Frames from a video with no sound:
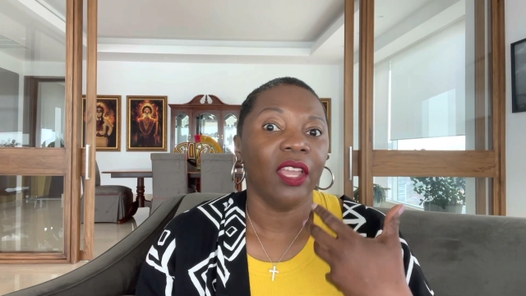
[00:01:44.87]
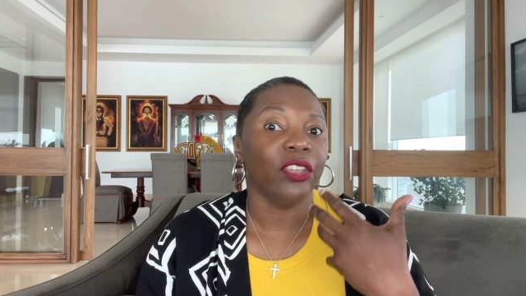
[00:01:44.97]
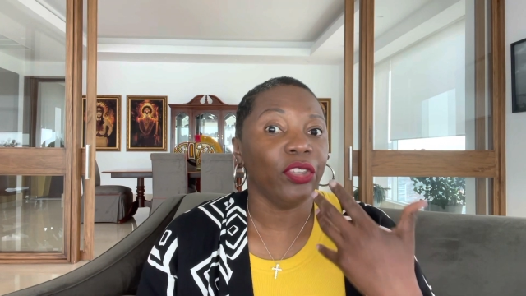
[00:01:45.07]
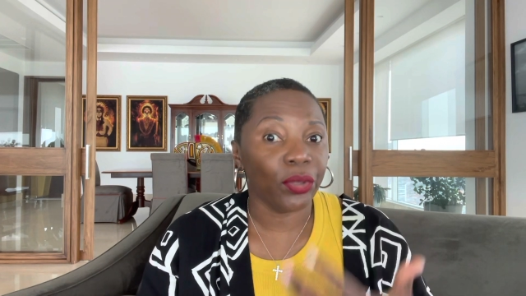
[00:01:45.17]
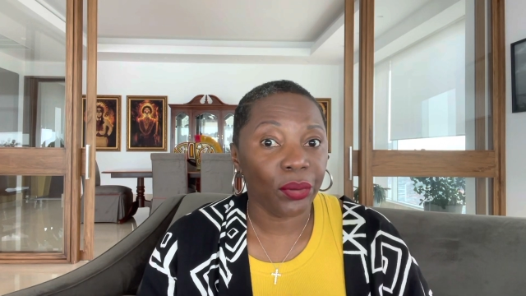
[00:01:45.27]

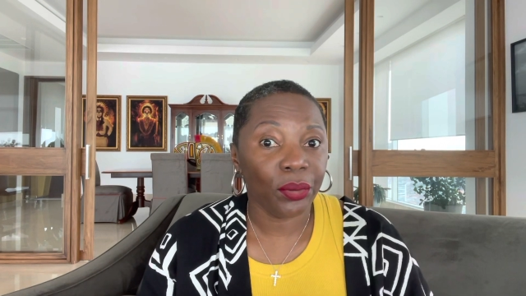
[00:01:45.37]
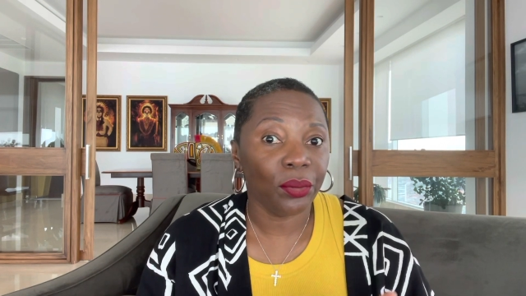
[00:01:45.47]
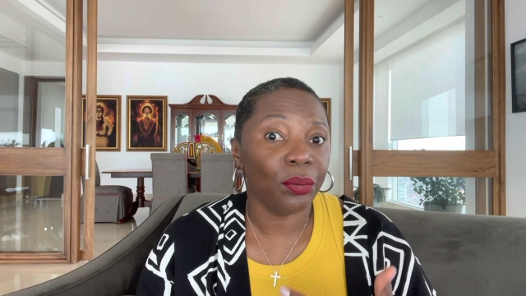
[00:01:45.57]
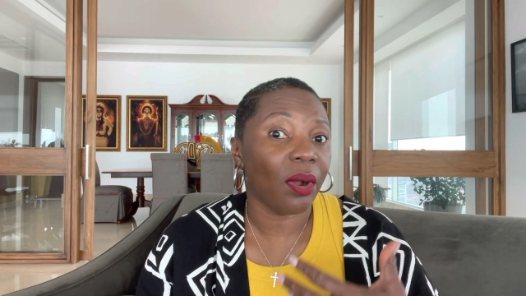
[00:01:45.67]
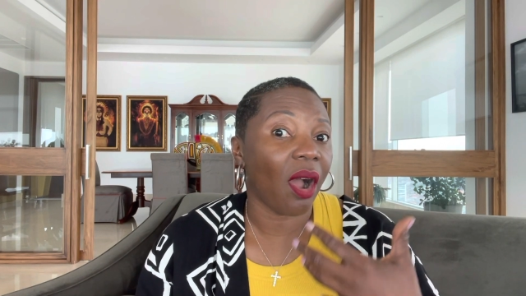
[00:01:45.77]

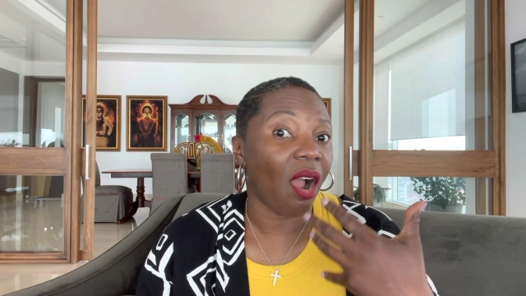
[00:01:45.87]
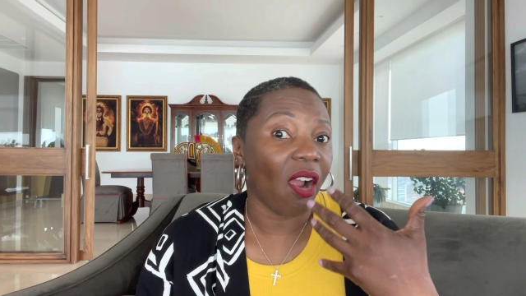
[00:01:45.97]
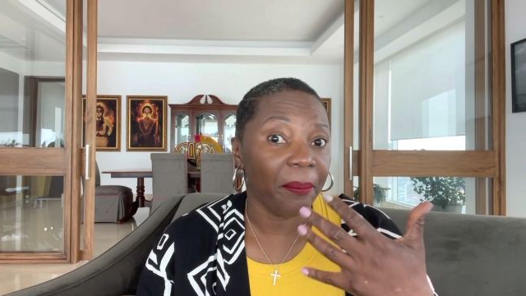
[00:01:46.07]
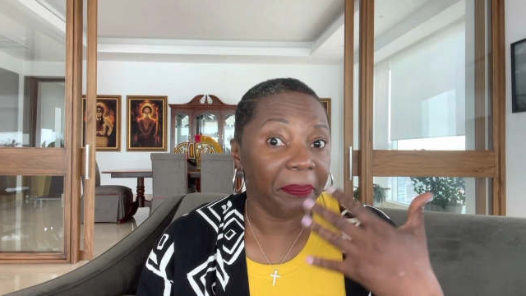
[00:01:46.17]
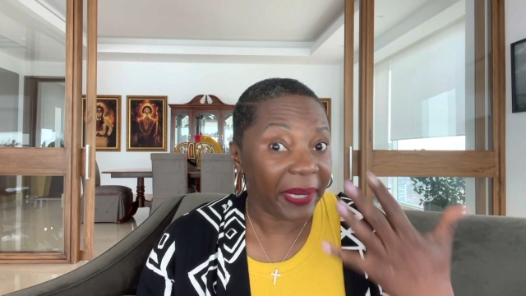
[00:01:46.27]
you
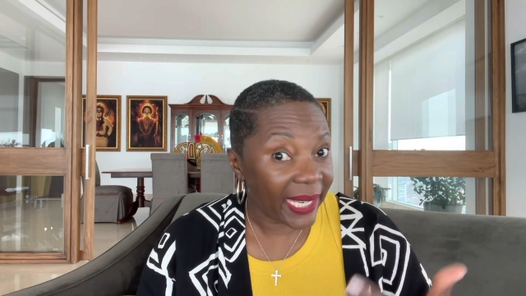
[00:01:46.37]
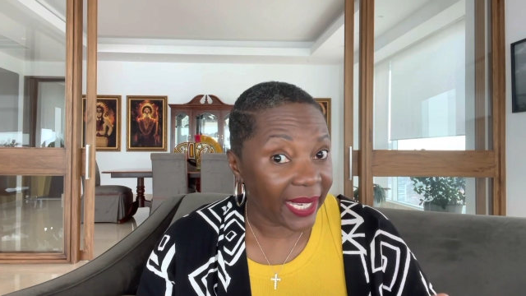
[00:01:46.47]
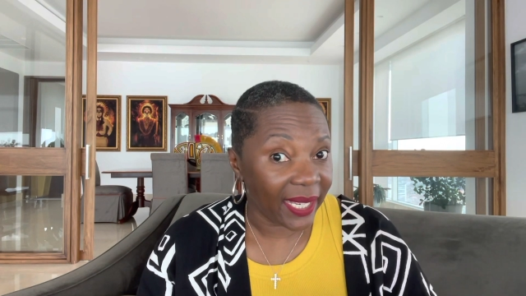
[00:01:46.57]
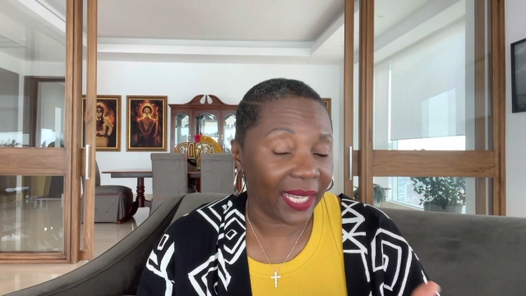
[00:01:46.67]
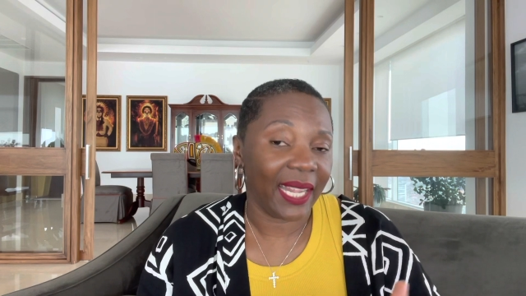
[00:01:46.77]
aren't
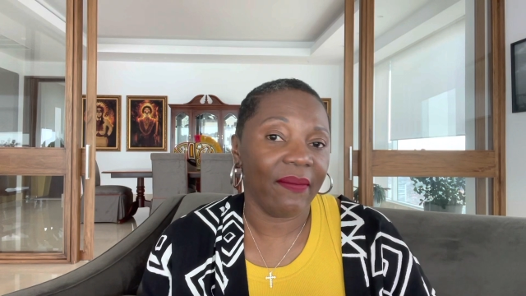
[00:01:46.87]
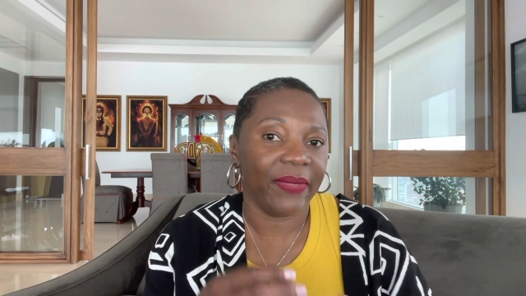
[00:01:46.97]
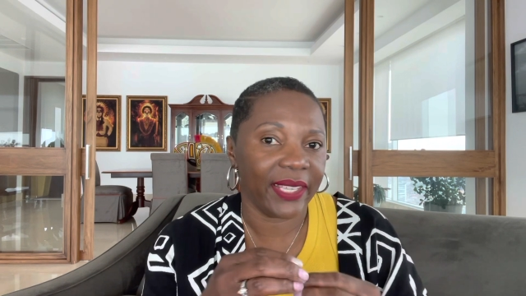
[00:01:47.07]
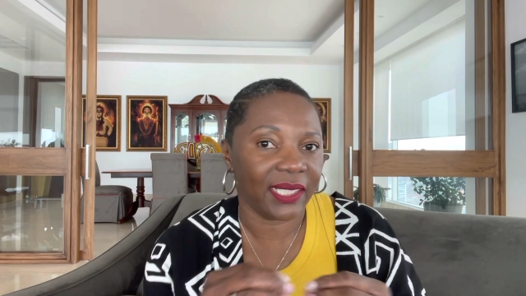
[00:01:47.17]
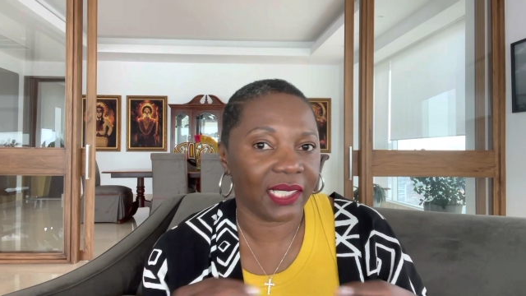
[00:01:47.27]
big in
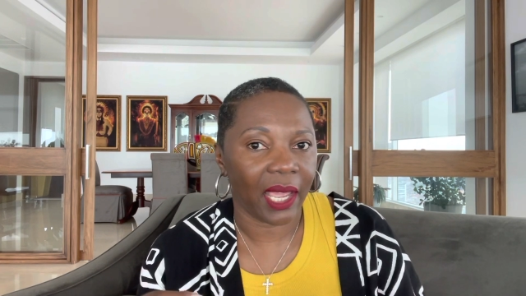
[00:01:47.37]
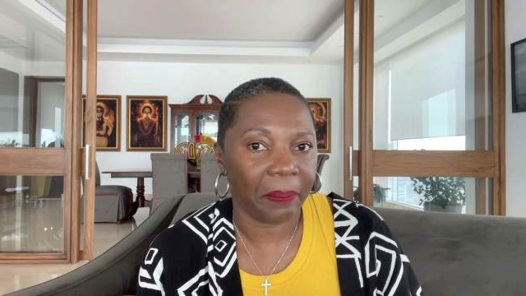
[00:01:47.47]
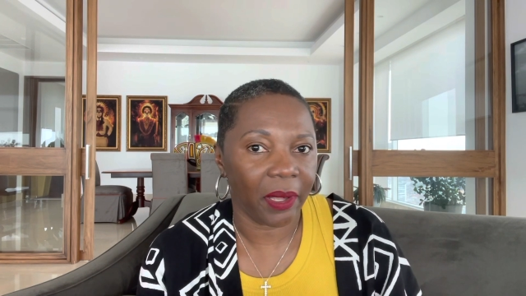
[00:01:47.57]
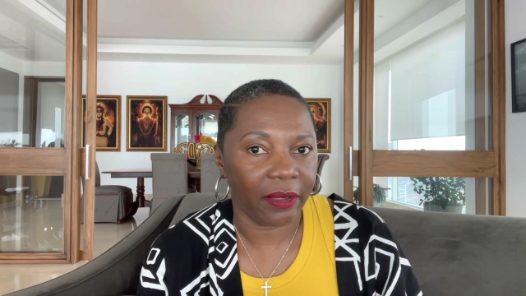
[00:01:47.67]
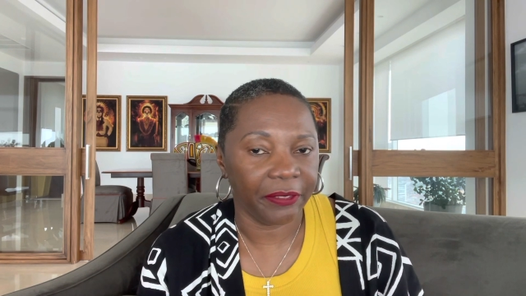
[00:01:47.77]
this type
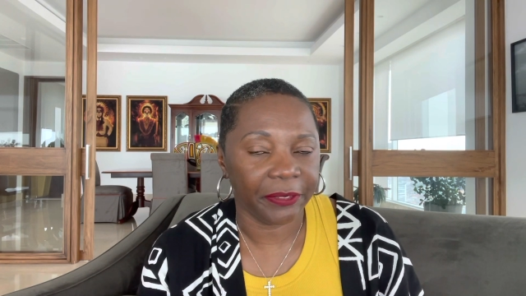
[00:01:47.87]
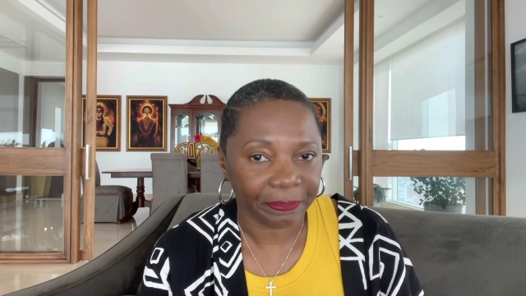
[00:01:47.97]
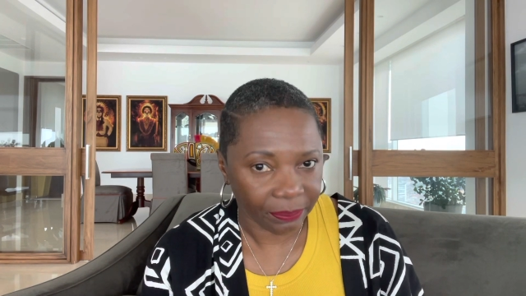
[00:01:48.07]
of